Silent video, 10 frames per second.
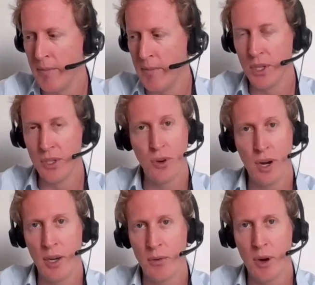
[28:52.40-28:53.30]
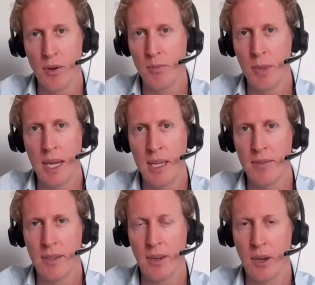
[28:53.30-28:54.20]
just trying to grow as many
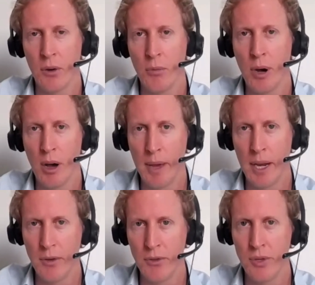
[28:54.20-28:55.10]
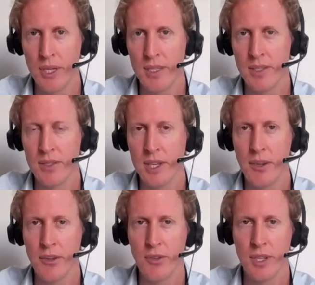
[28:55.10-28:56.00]
of the local palmetto trees and
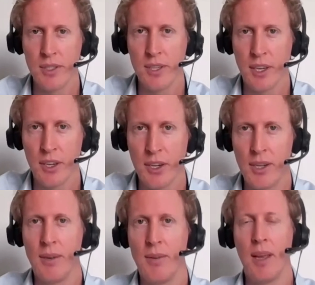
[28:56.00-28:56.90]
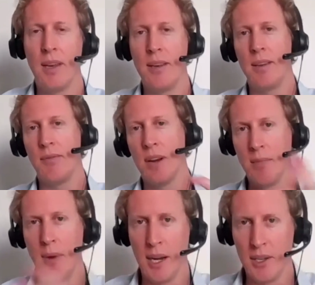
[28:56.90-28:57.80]
cedar trees as I could. And a friend
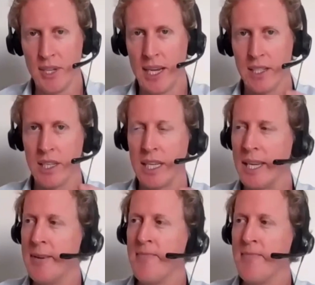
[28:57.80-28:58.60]
of mine is actually